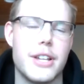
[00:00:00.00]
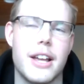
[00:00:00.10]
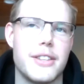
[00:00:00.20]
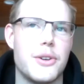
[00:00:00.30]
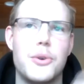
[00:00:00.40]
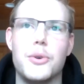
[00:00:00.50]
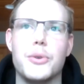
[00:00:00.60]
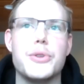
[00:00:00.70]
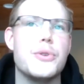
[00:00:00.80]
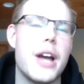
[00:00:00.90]
just had this
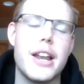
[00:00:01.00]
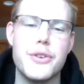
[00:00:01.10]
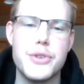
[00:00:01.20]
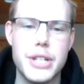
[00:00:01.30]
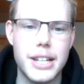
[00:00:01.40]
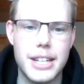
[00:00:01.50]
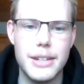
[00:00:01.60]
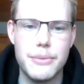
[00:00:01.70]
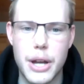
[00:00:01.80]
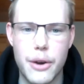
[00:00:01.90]
whole new energy to
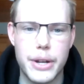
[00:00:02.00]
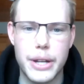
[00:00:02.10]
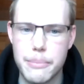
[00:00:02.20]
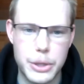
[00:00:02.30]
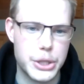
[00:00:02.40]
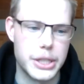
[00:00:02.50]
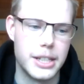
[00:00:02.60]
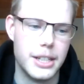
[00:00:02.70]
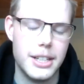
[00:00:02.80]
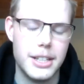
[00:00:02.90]
keep going and
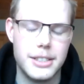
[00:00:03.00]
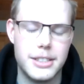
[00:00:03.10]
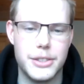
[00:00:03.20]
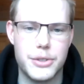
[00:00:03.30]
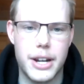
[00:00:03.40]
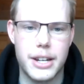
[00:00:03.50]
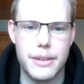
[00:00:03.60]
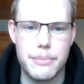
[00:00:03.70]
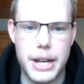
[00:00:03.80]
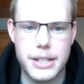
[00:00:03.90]
pushing to try to
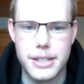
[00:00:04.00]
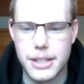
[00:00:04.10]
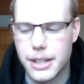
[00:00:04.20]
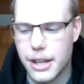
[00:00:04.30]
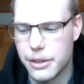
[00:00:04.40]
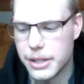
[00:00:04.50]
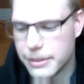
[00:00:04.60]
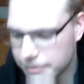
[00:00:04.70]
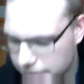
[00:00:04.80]
get back to healthy.